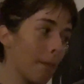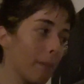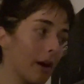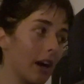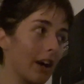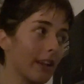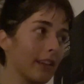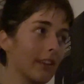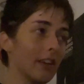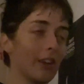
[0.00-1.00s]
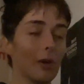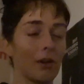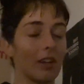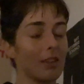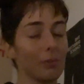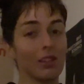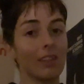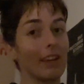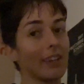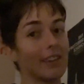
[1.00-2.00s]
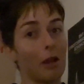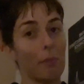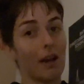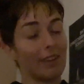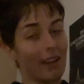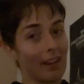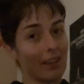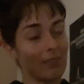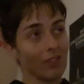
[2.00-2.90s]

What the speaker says: But you know what? We'll take it day by day.